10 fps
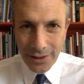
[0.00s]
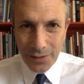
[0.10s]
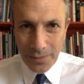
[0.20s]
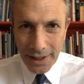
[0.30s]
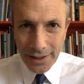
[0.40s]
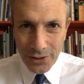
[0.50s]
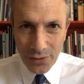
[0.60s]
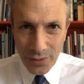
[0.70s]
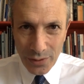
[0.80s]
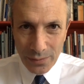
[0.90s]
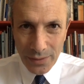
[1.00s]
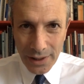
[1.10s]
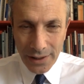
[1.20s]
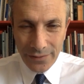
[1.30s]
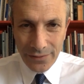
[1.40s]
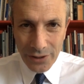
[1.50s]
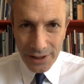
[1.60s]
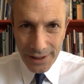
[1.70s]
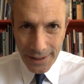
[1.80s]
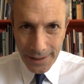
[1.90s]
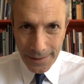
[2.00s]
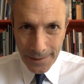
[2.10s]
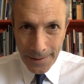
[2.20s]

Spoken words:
couldn't make it to Rome for today.